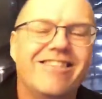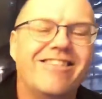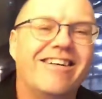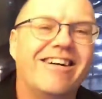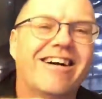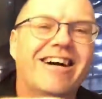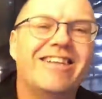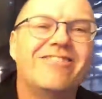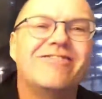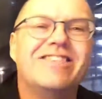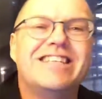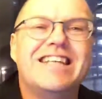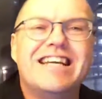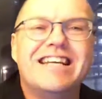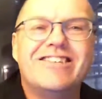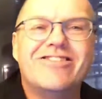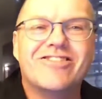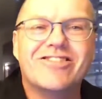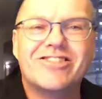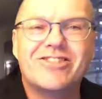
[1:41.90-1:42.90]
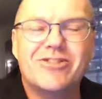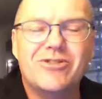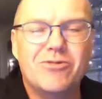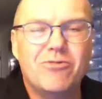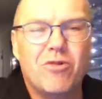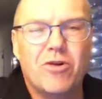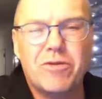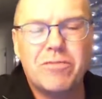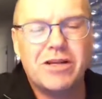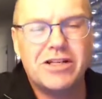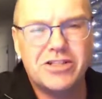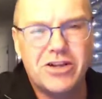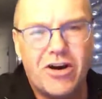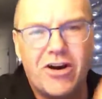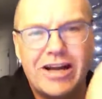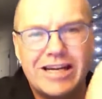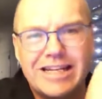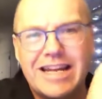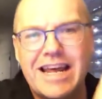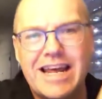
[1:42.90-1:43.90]
right? We tend not to want to be
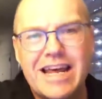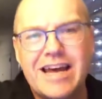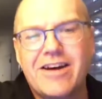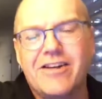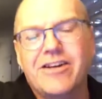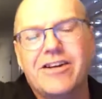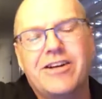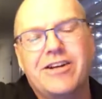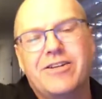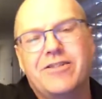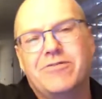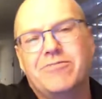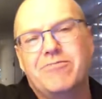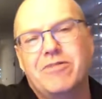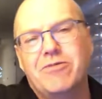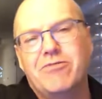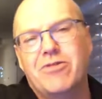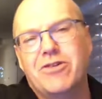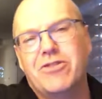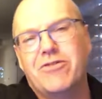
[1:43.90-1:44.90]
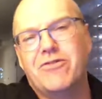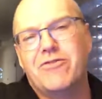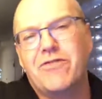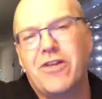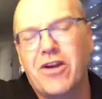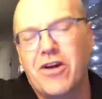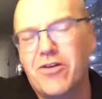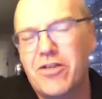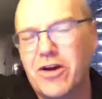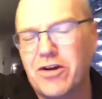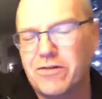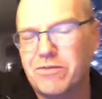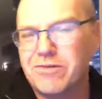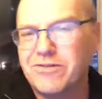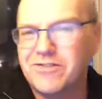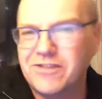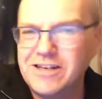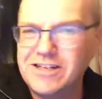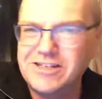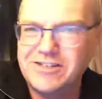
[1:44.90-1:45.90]
tied down, and we want to follow those
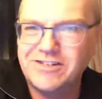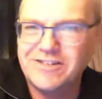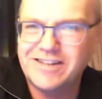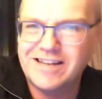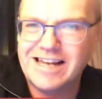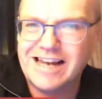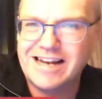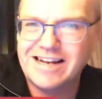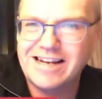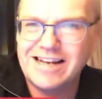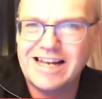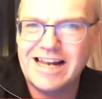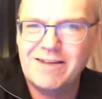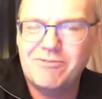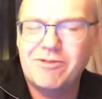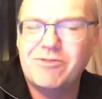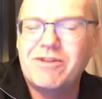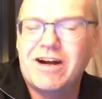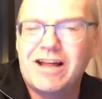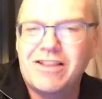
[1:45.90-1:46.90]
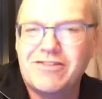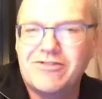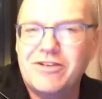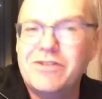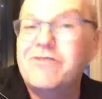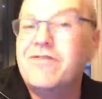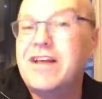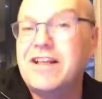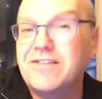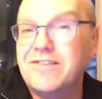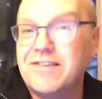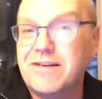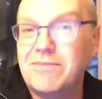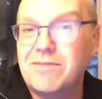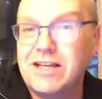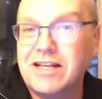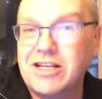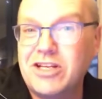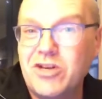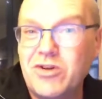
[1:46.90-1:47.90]
procedures again and again. We'd rather invent
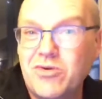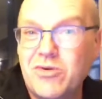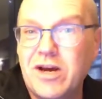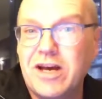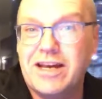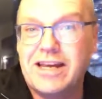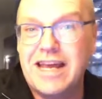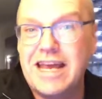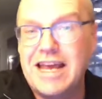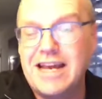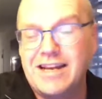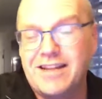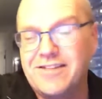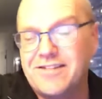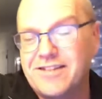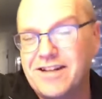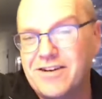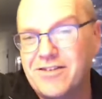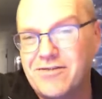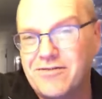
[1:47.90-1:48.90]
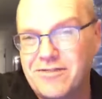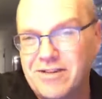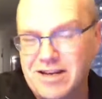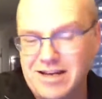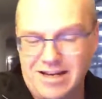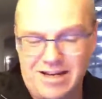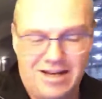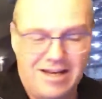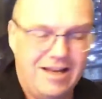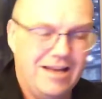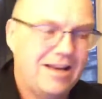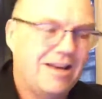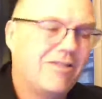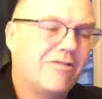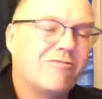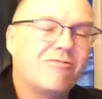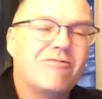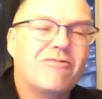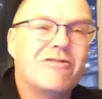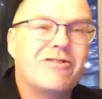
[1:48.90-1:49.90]
something new again instead of
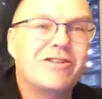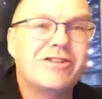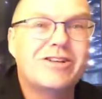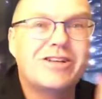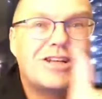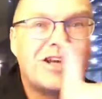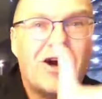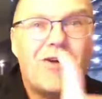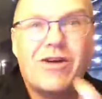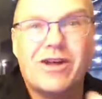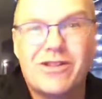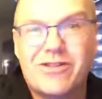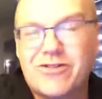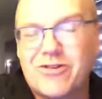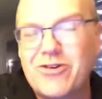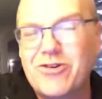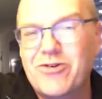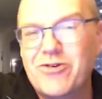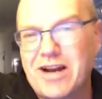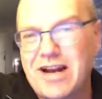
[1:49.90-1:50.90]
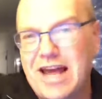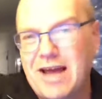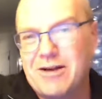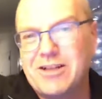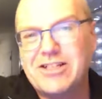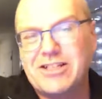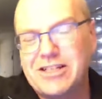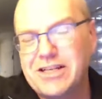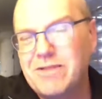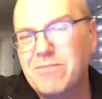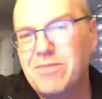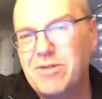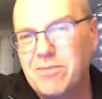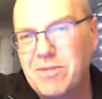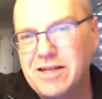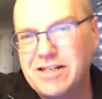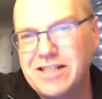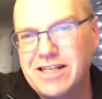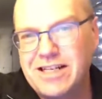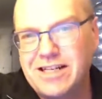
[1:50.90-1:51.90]
going through and actually
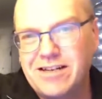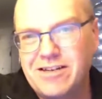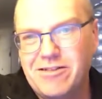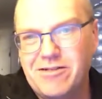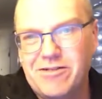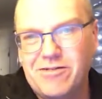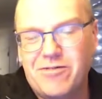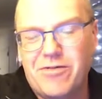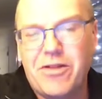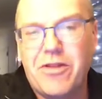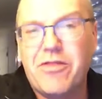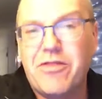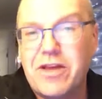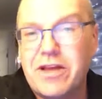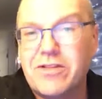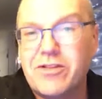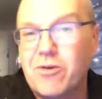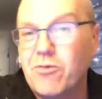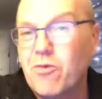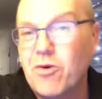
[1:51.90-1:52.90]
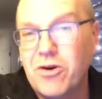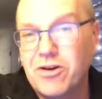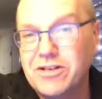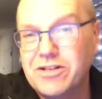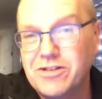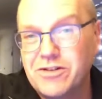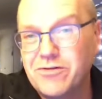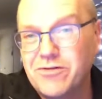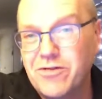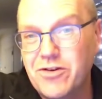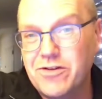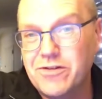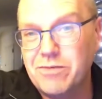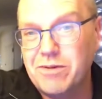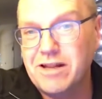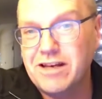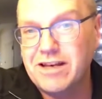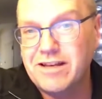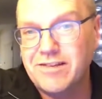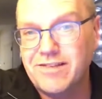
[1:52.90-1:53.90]
implementing the thing that worked in the first
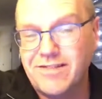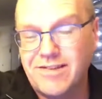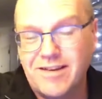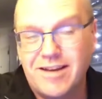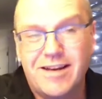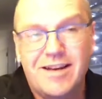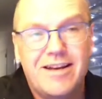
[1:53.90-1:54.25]
place.